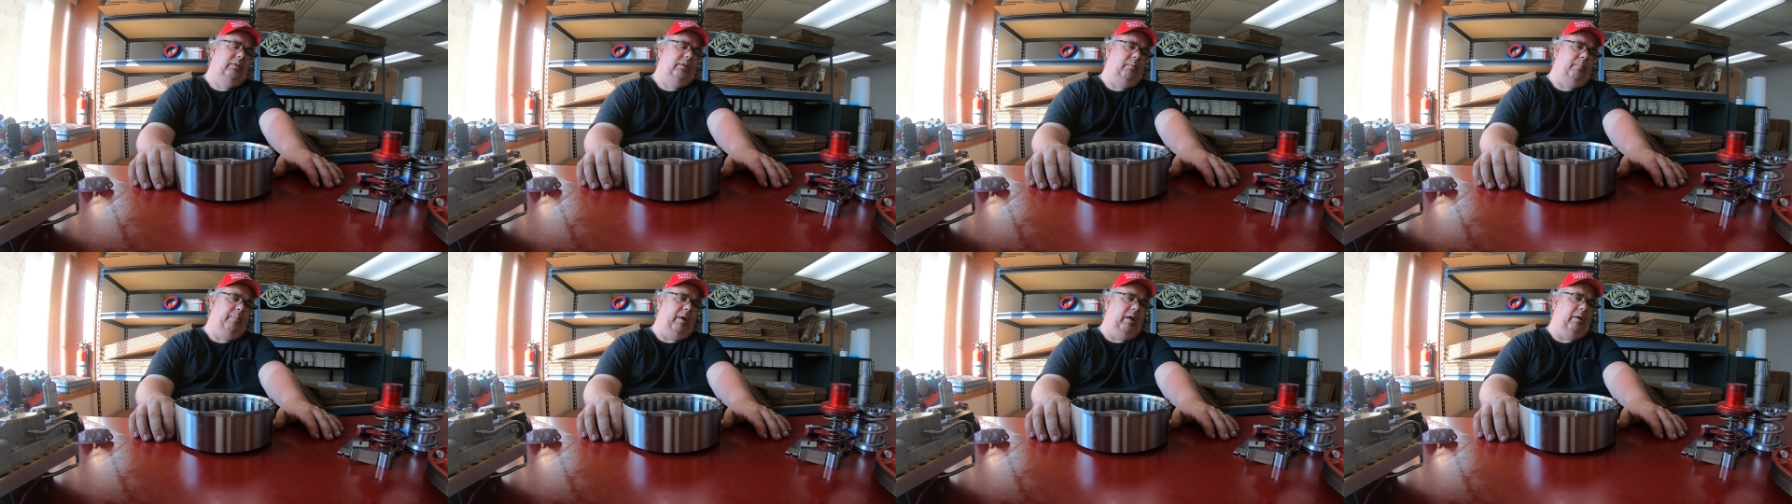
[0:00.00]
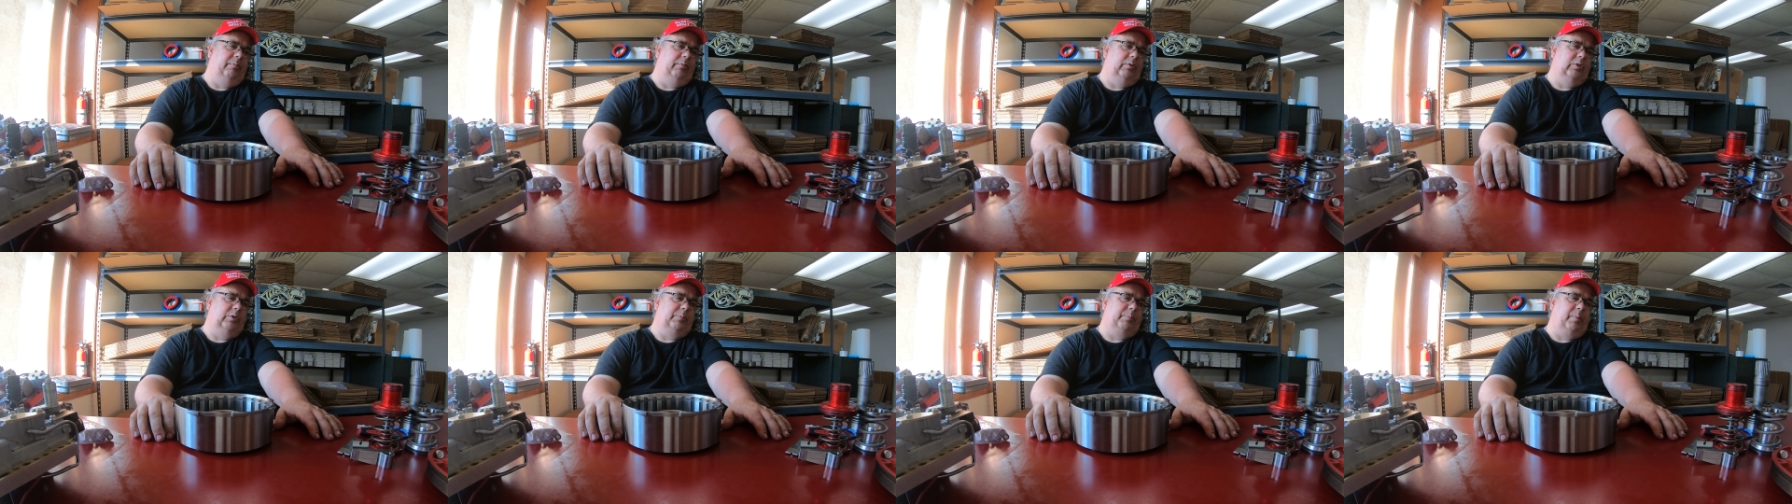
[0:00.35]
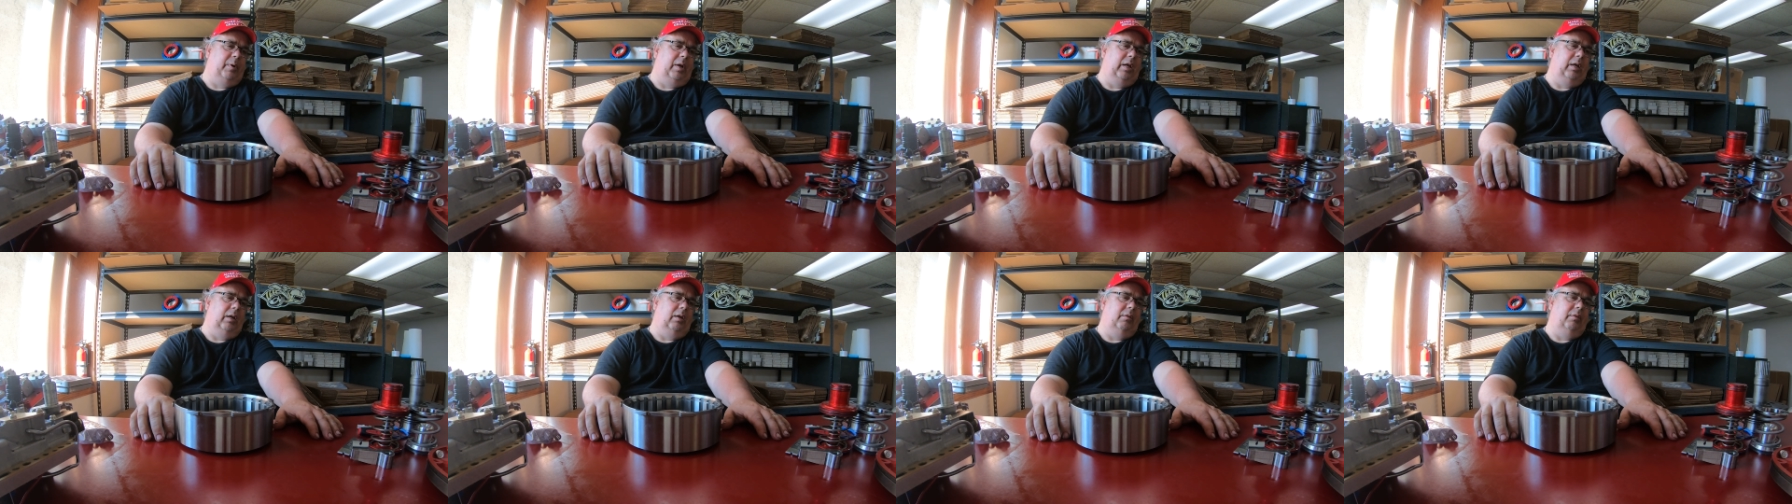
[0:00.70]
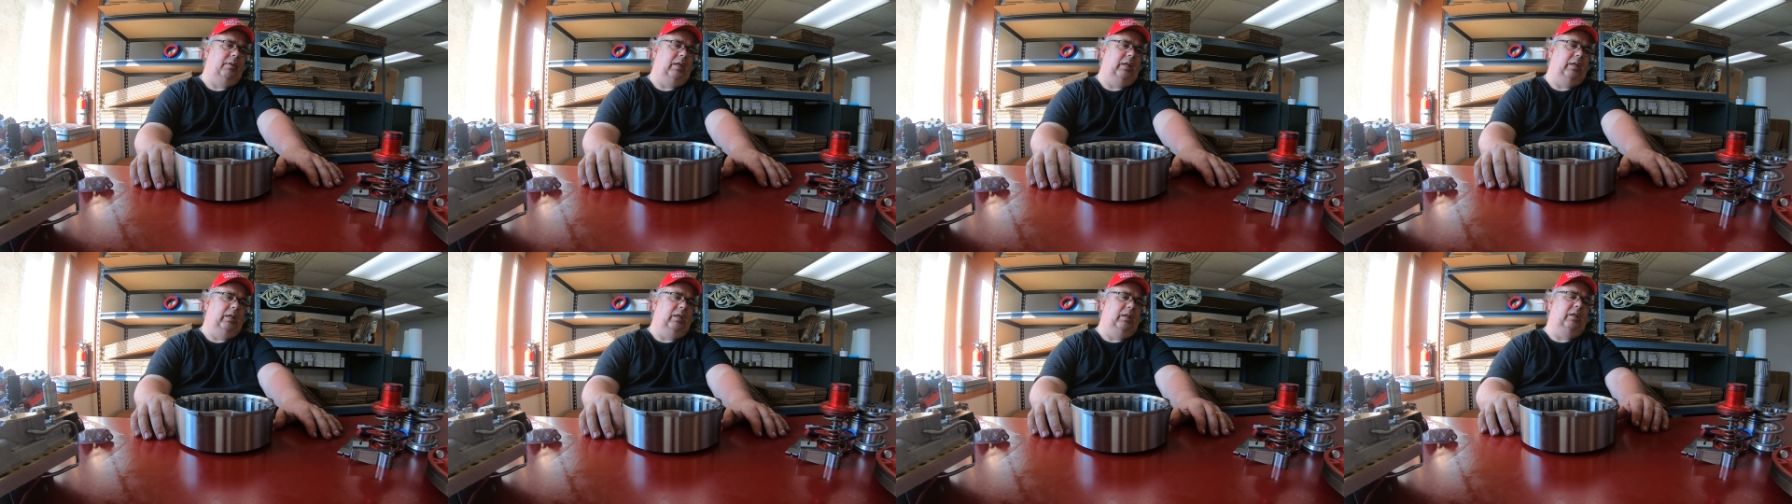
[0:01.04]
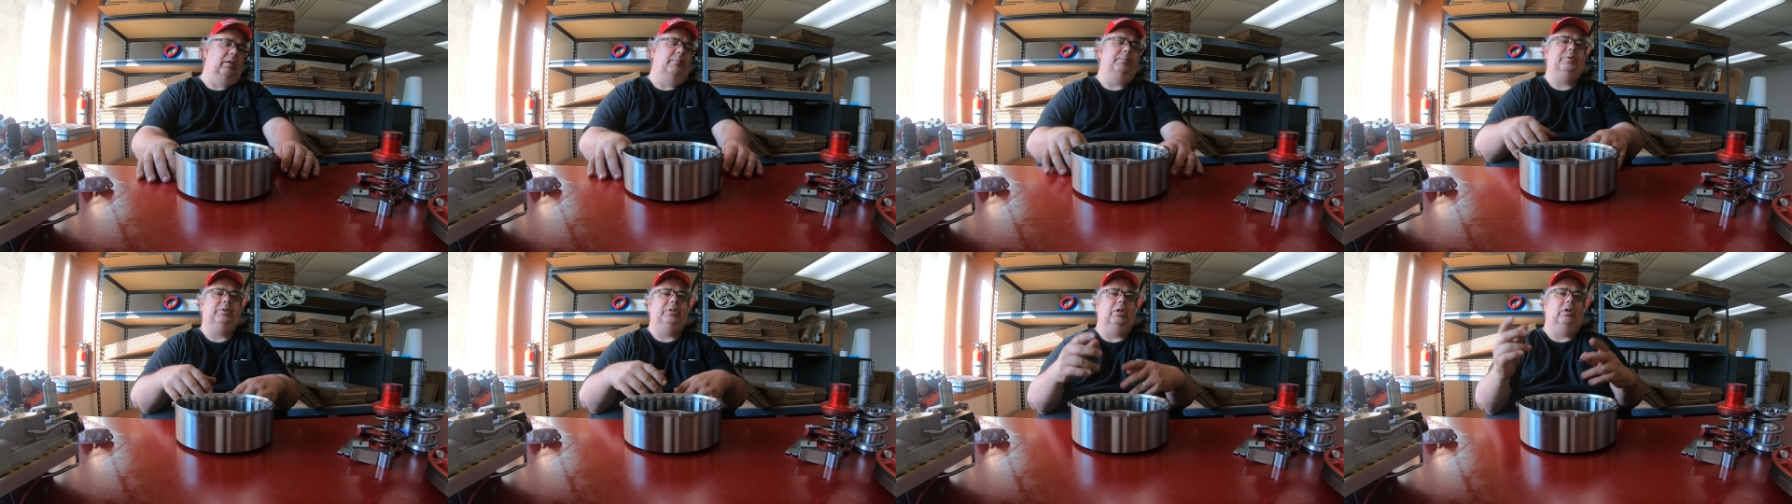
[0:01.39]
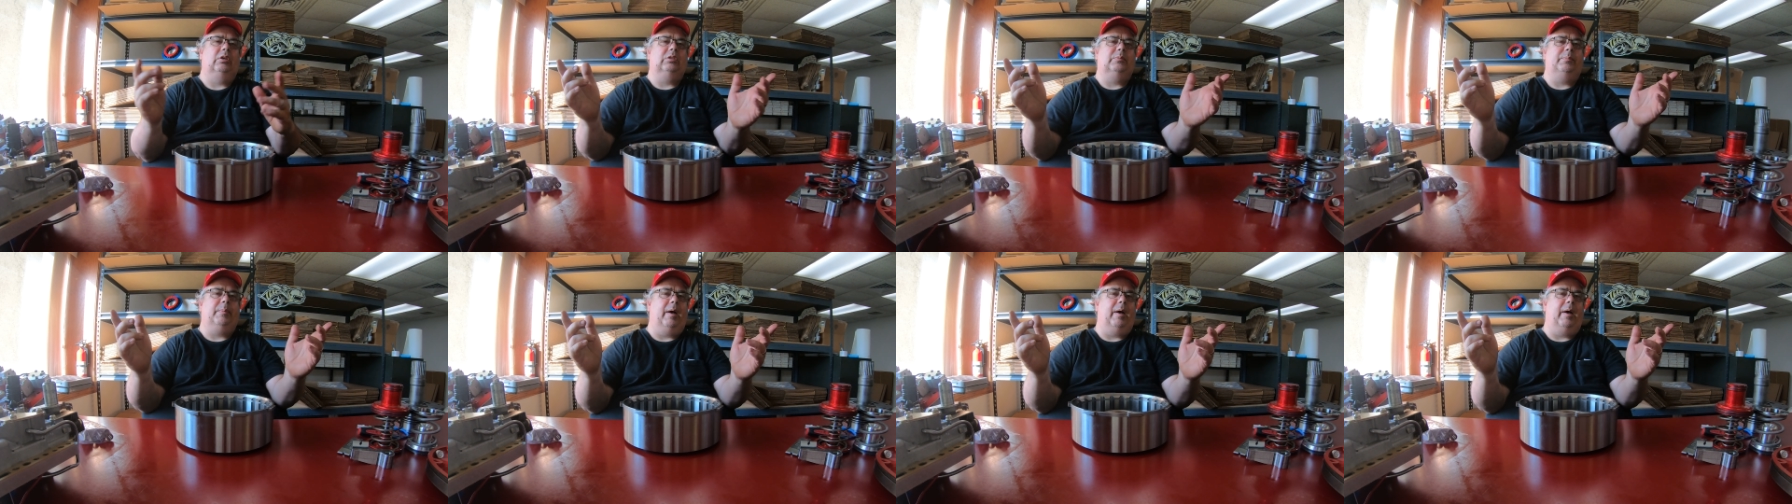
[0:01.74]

the Bellevue spring. Then the lip seals